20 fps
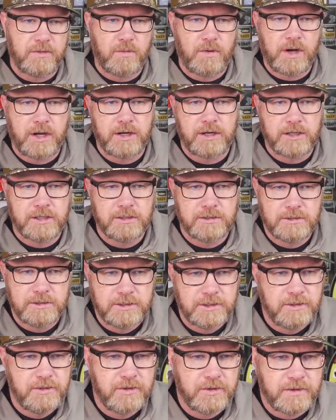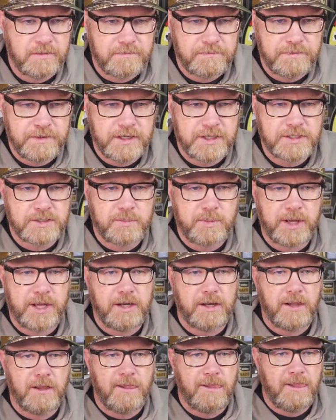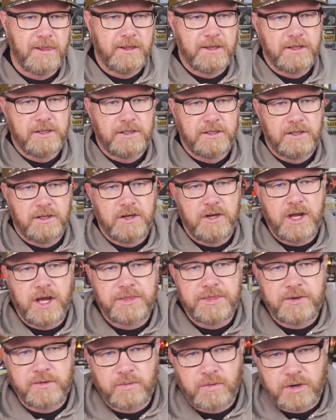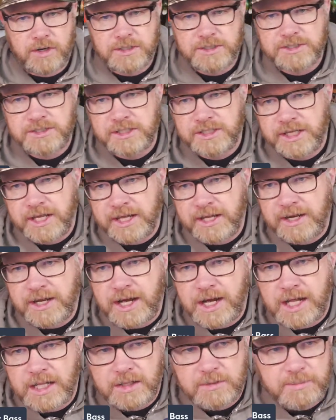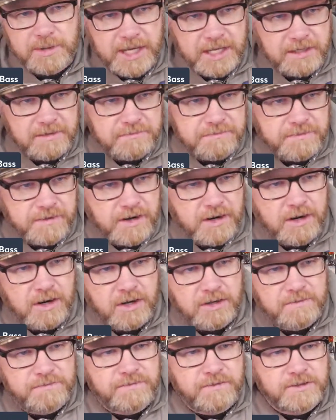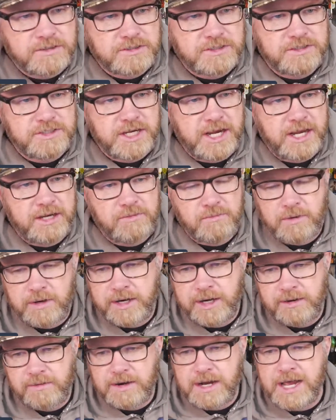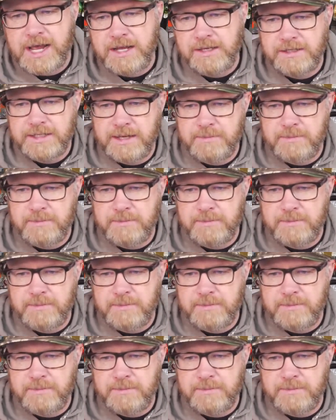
the water you can fish, but nothing worse than getting a hollow body frog first of January, right?